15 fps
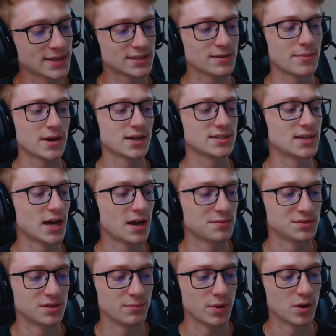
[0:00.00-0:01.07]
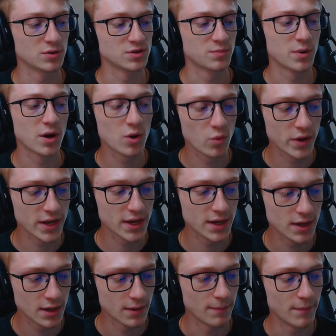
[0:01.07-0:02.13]
amount of times to post per week,
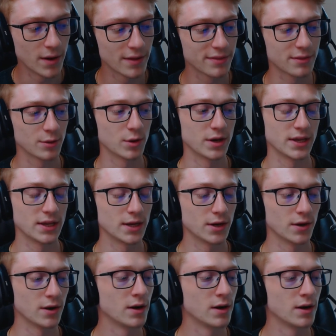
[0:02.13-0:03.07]
month, or year?